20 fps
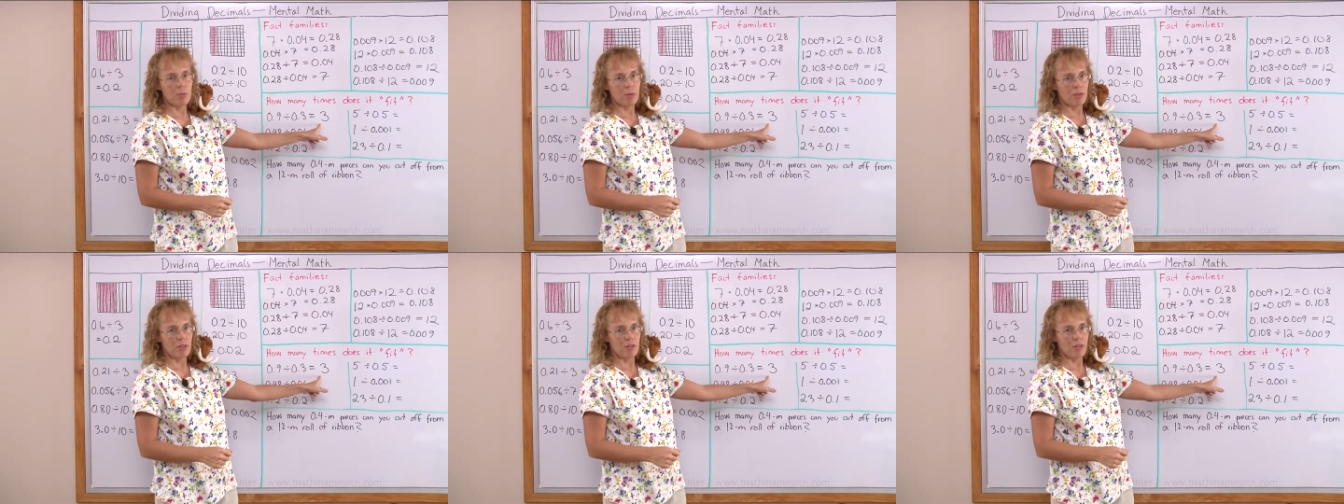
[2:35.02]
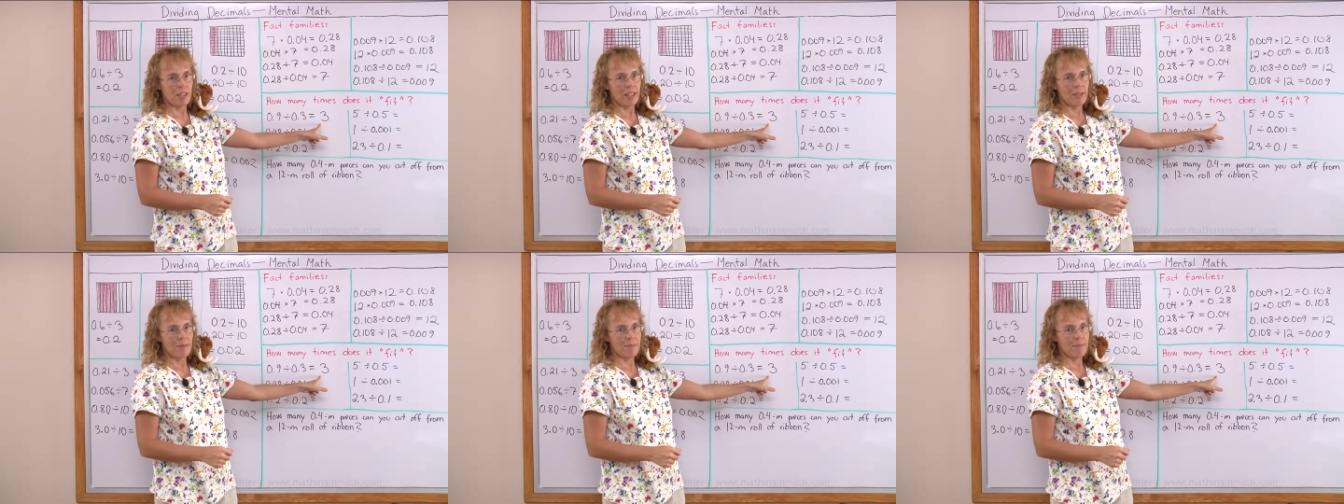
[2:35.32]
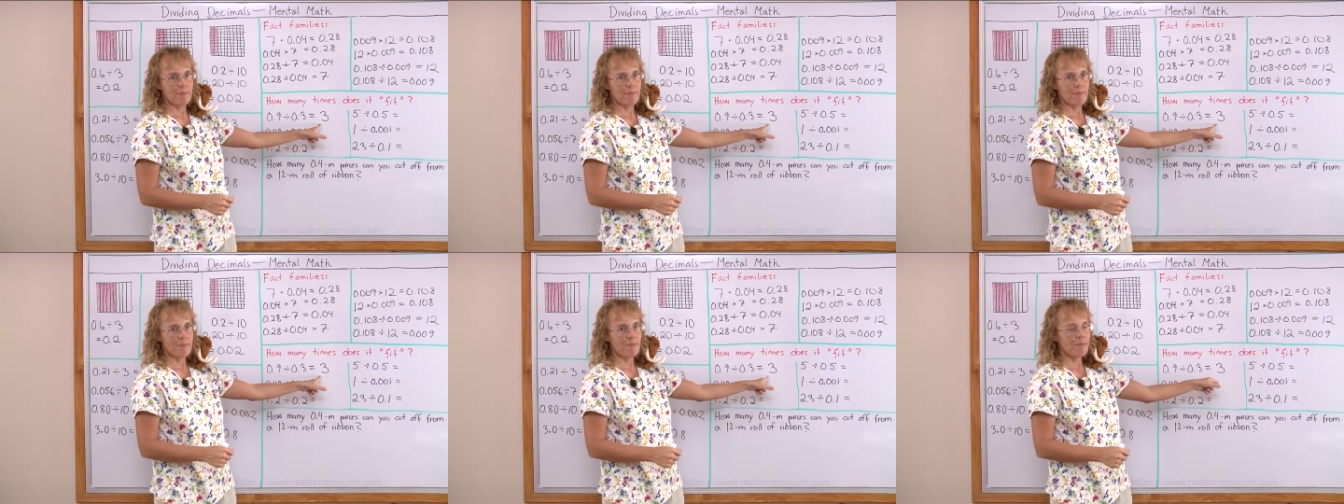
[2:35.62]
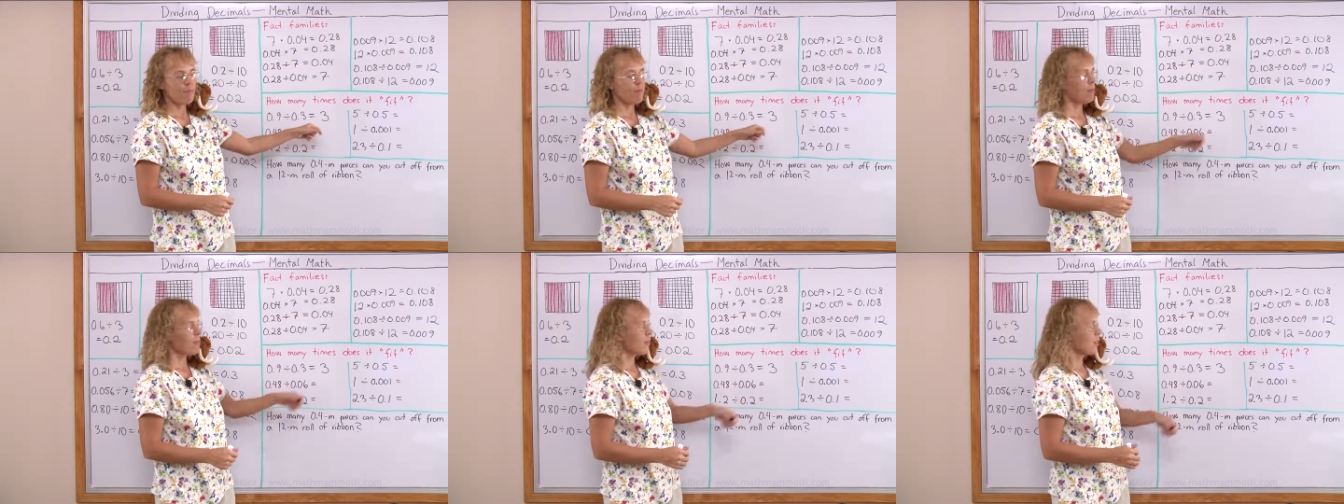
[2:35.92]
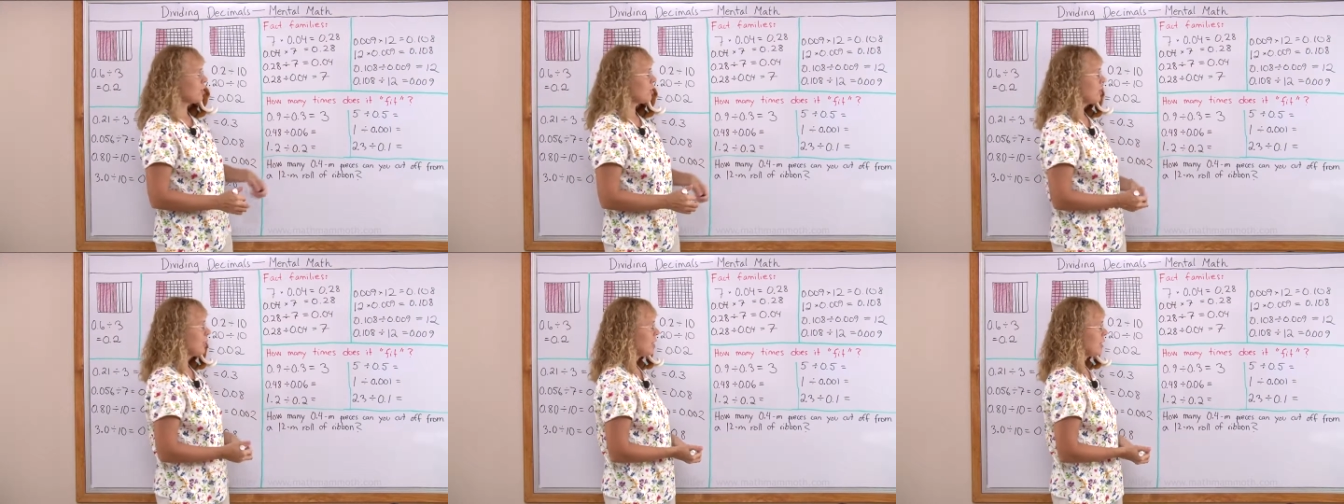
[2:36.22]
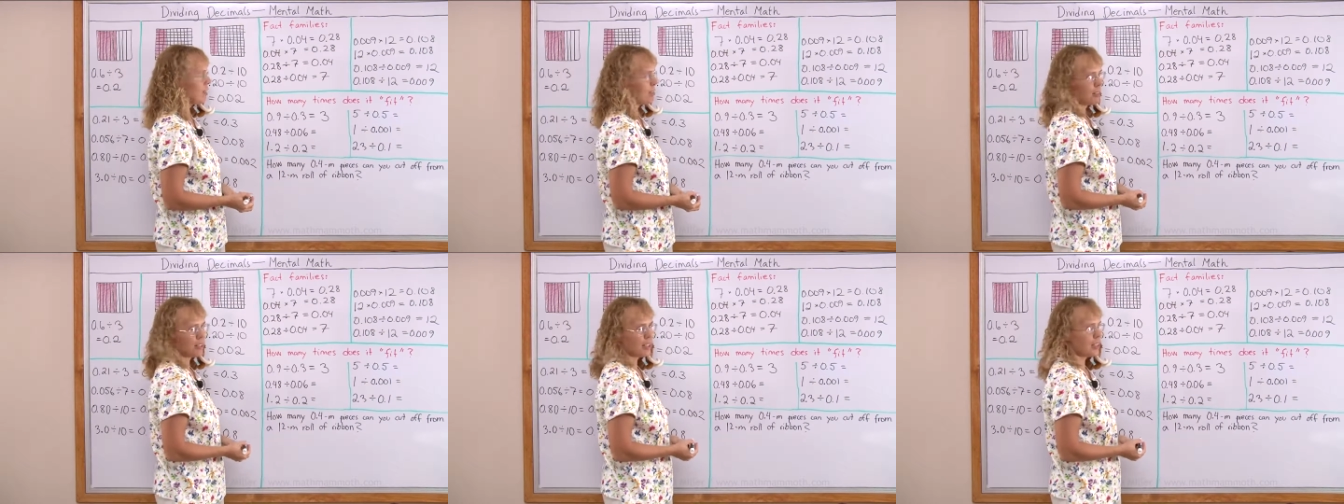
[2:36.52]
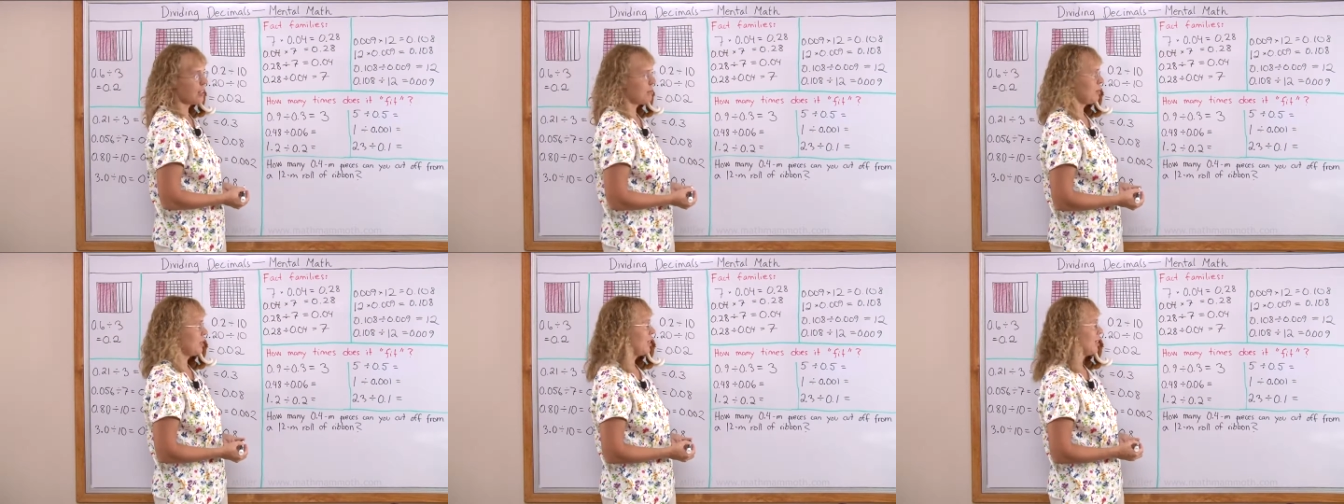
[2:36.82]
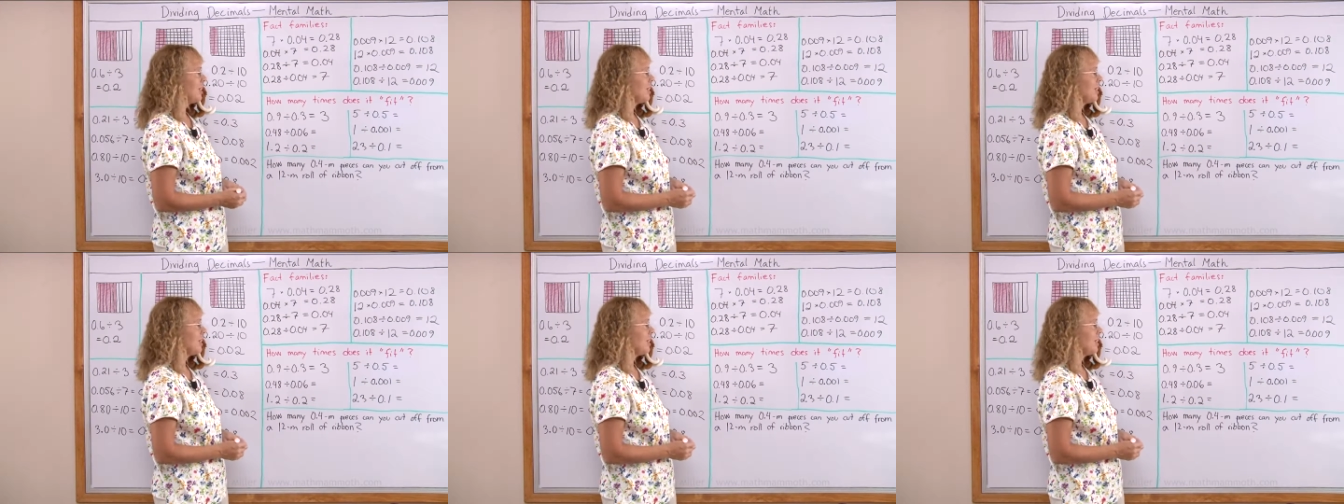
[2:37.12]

0.3 or any other decimal.